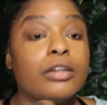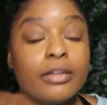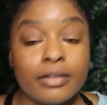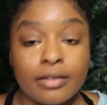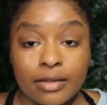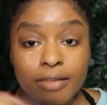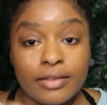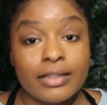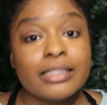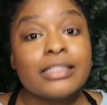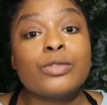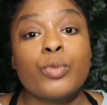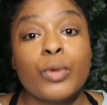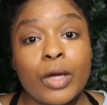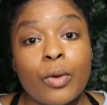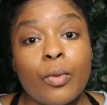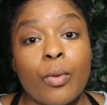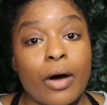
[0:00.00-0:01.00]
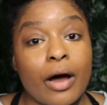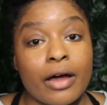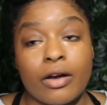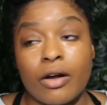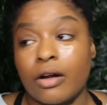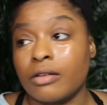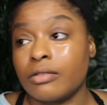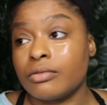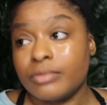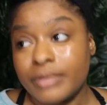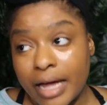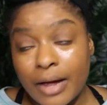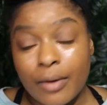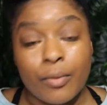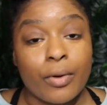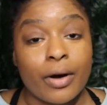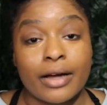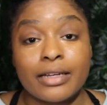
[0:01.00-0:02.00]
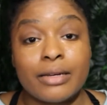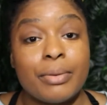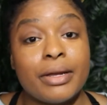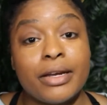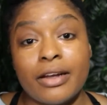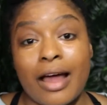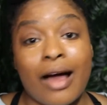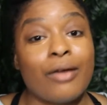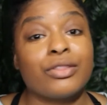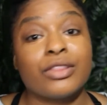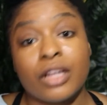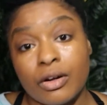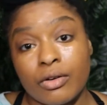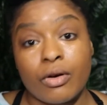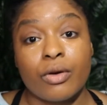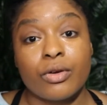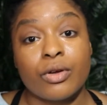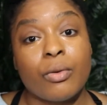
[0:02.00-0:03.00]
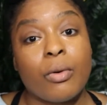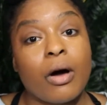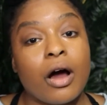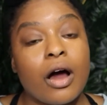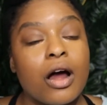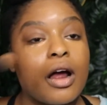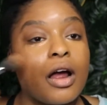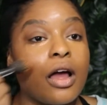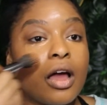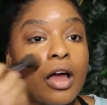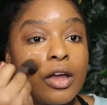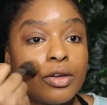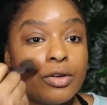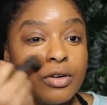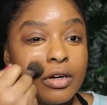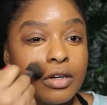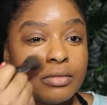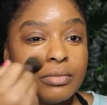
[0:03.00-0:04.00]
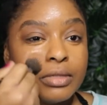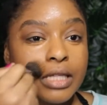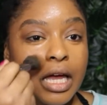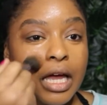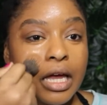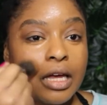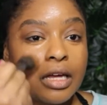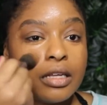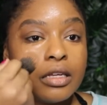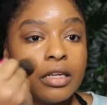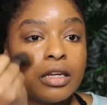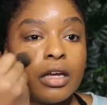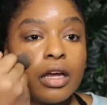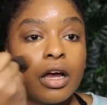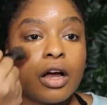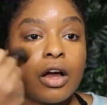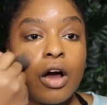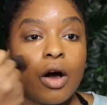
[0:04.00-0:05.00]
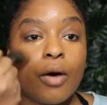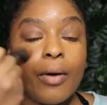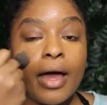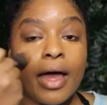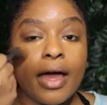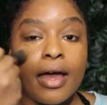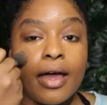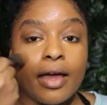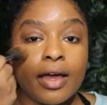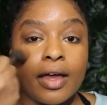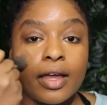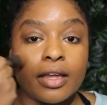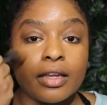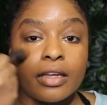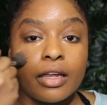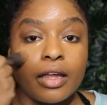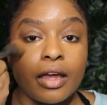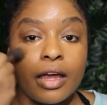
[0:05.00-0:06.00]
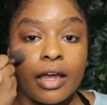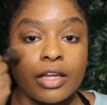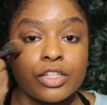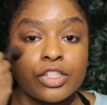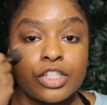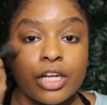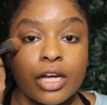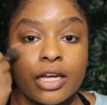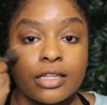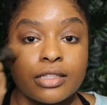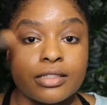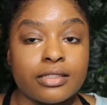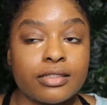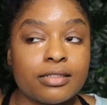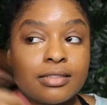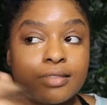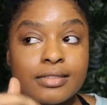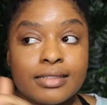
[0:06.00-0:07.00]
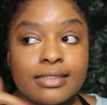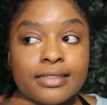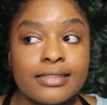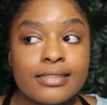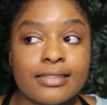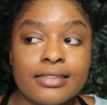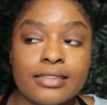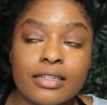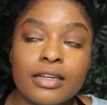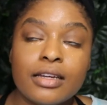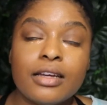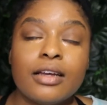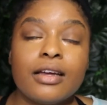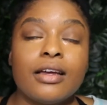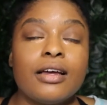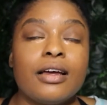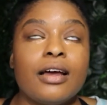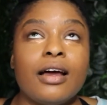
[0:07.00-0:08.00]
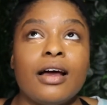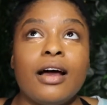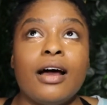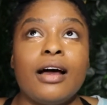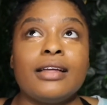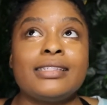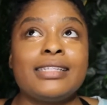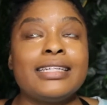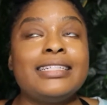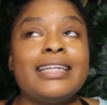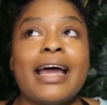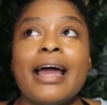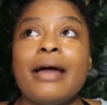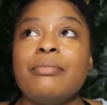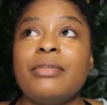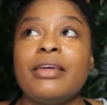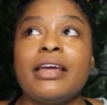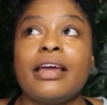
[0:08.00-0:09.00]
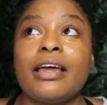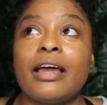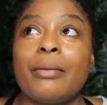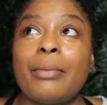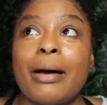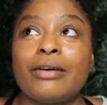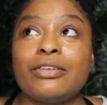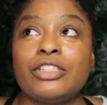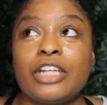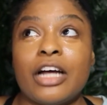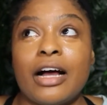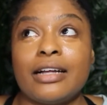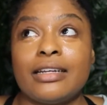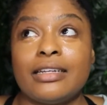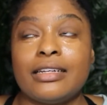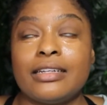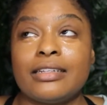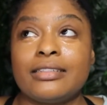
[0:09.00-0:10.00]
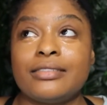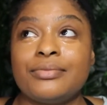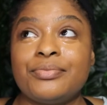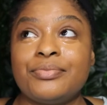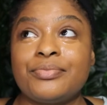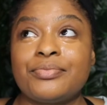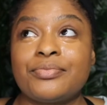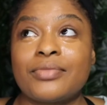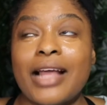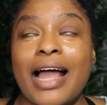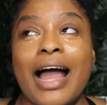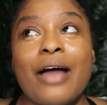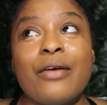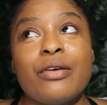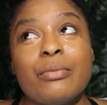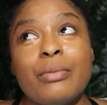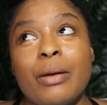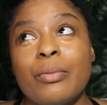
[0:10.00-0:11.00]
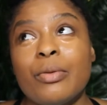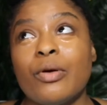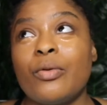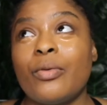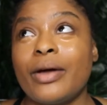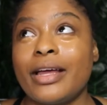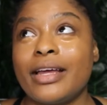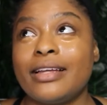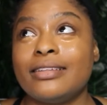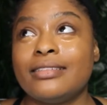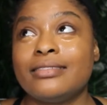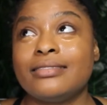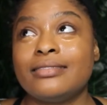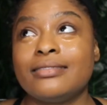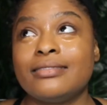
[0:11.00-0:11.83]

And this is week one or day one, depending on how thorough you are. You know what I'm saying? Go ahead and just, today I'm thinking about Johnny. I remember when